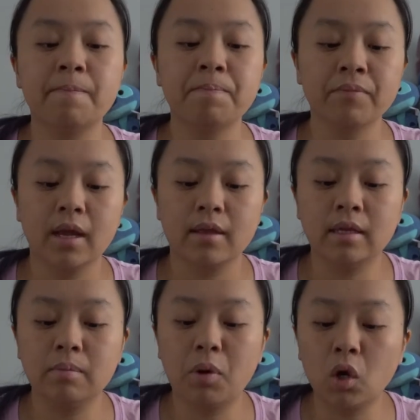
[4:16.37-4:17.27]

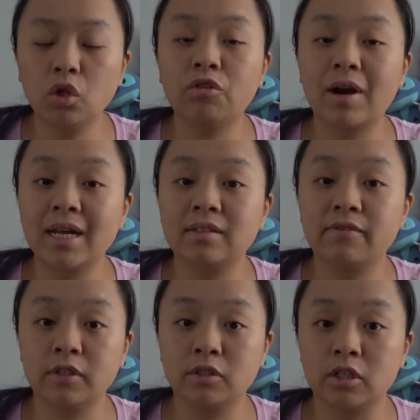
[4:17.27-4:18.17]
the polarized
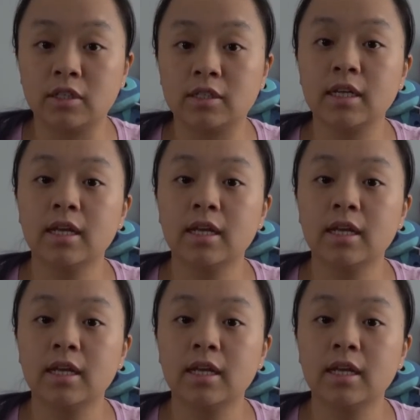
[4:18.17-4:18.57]
filters,